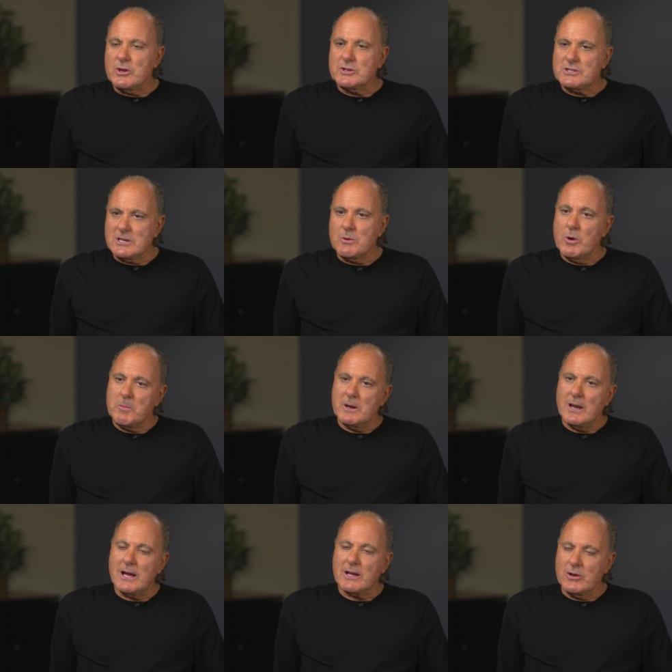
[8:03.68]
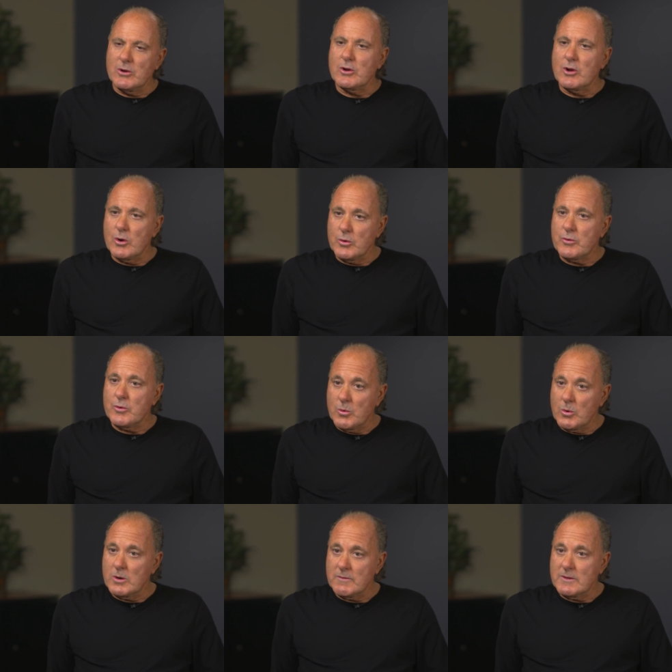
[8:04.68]
when you see a woman like her go through
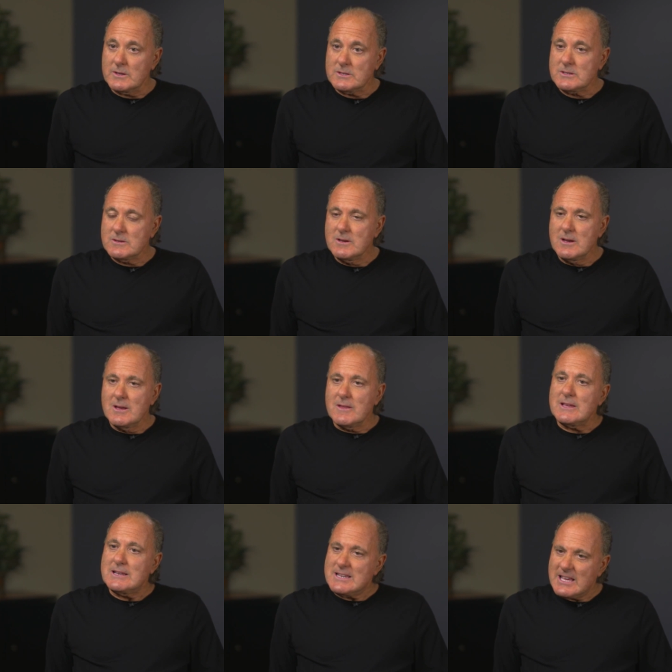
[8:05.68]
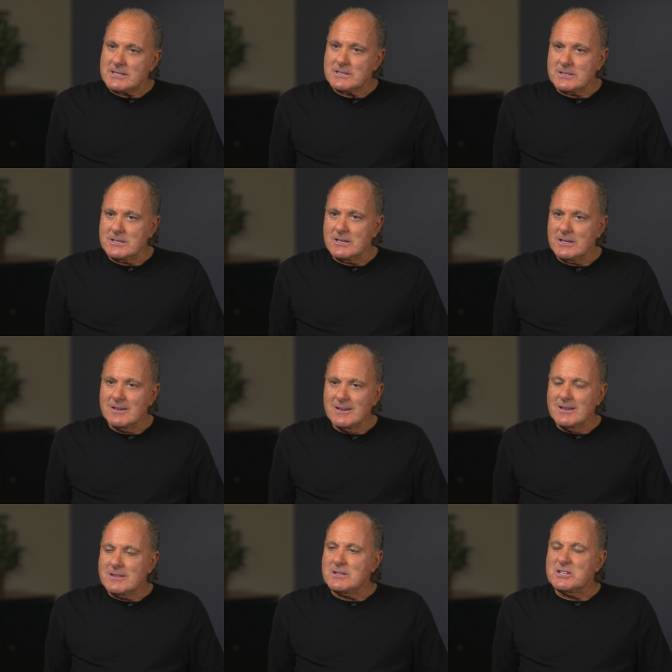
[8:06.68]
all of this, the intensity,
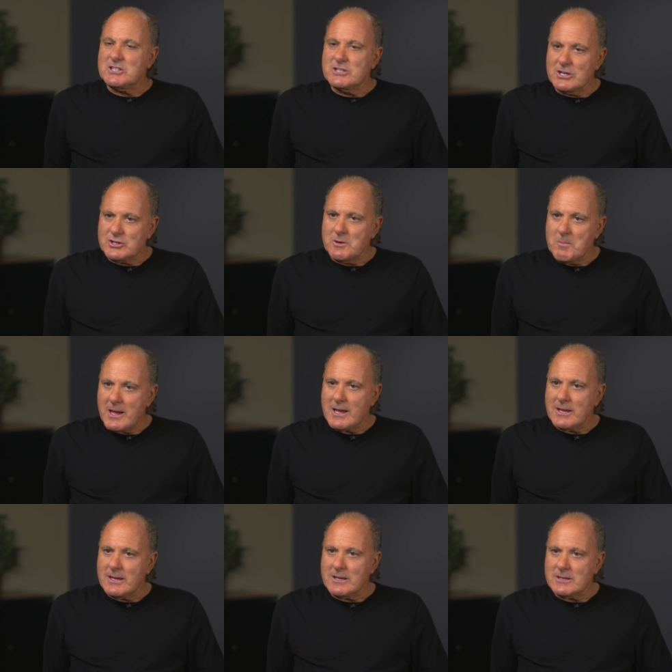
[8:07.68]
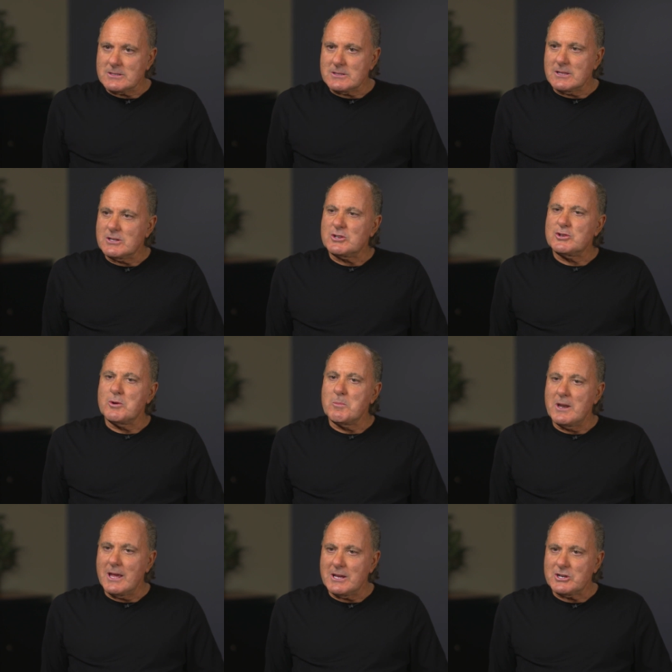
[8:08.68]
the decision makings, the
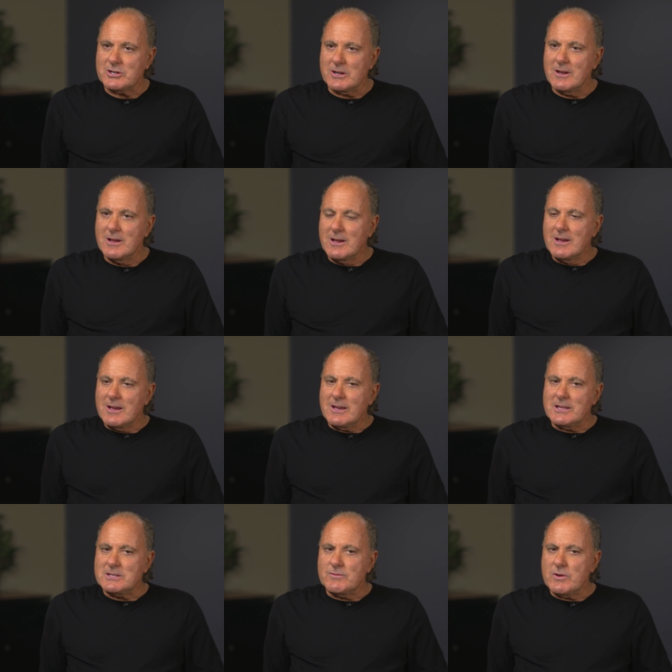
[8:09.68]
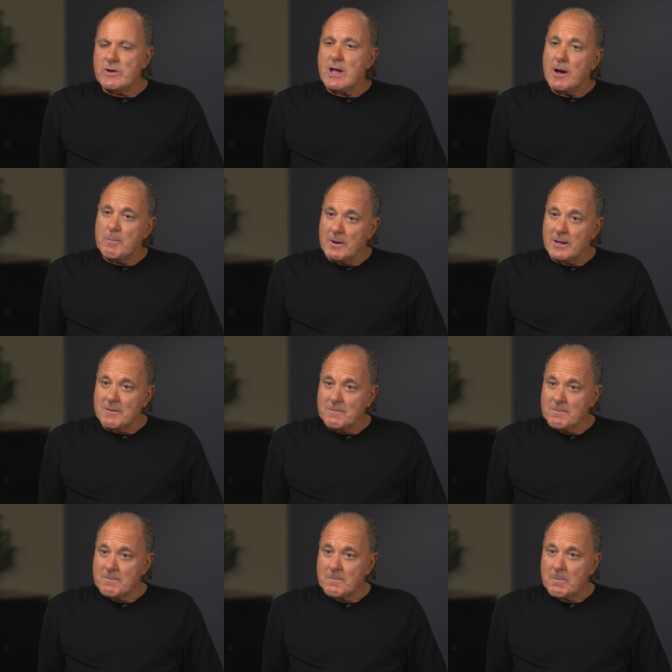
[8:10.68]
determination, it's very humbling
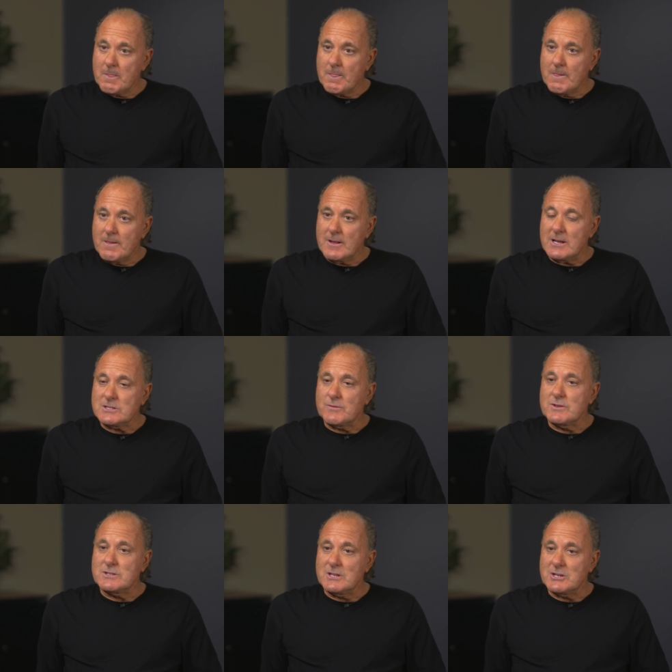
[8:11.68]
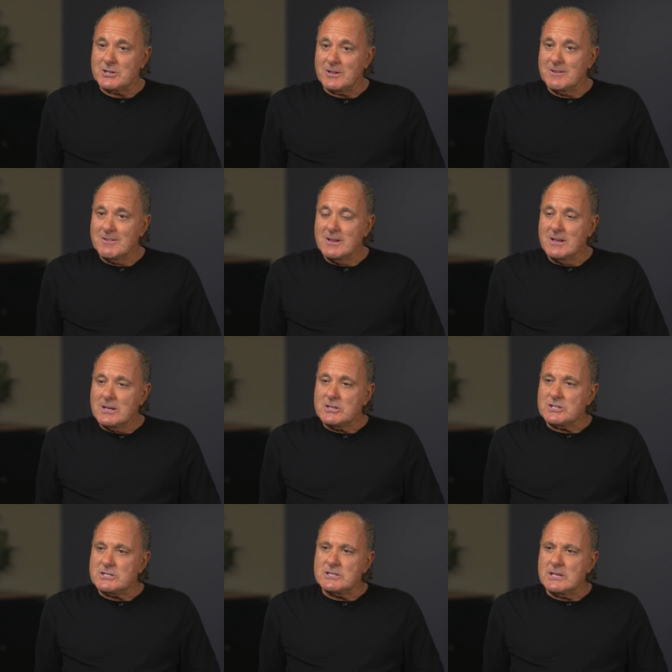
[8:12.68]
as a physician
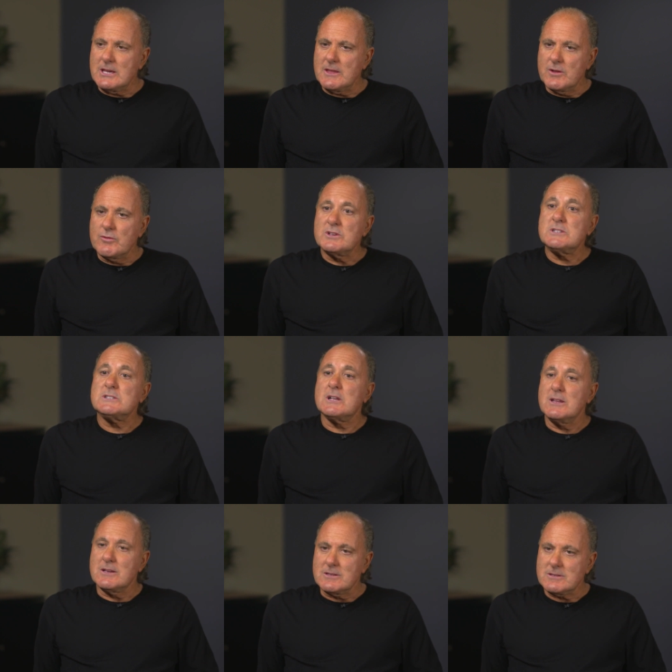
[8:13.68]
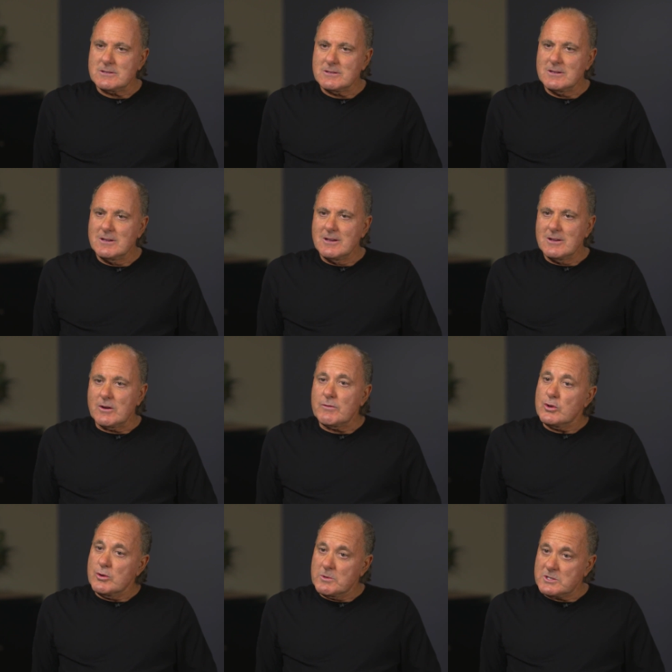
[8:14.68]
to see the resilience of
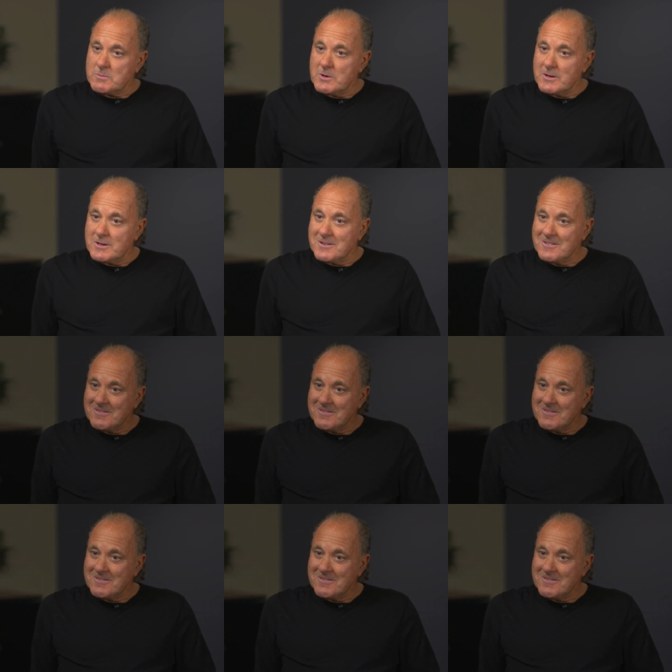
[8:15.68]
the human spirit.